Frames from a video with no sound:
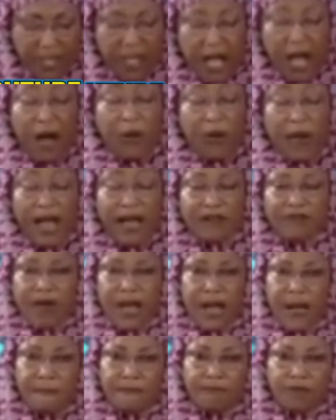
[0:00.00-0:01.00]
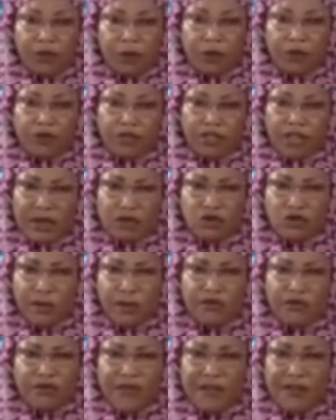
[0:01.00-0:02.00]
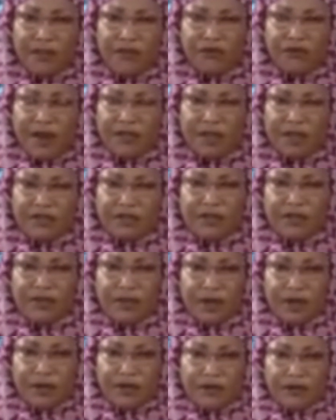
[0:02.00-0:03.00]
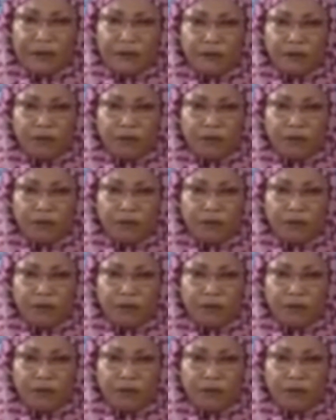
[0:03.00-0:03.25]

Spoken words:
However, to be very, very serious,